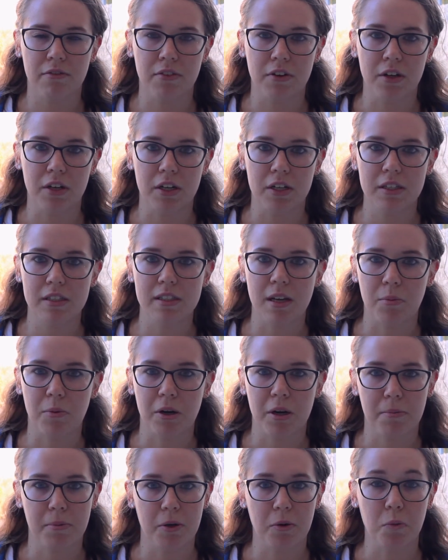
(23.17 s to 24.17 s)
for
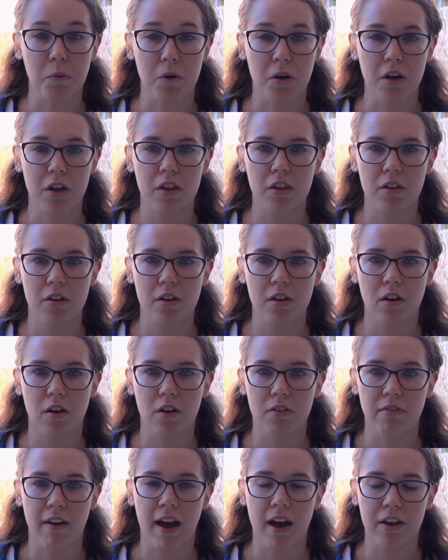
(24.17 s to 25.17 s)
somewhere to put worth
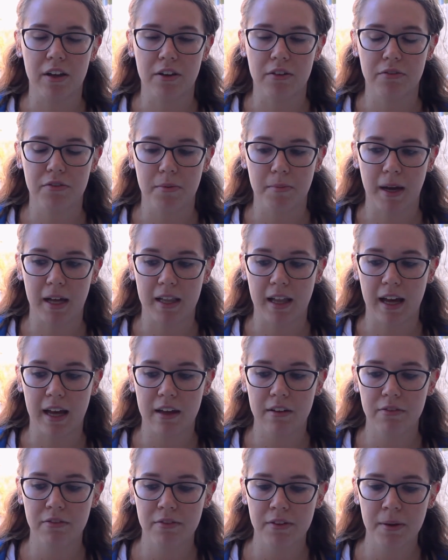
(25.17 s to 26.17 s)
or value for my
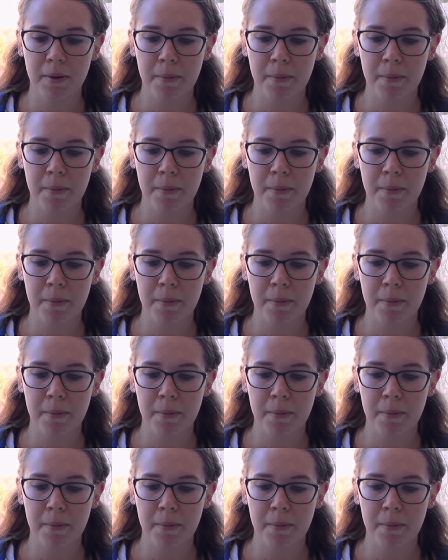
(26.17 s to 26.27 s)
life.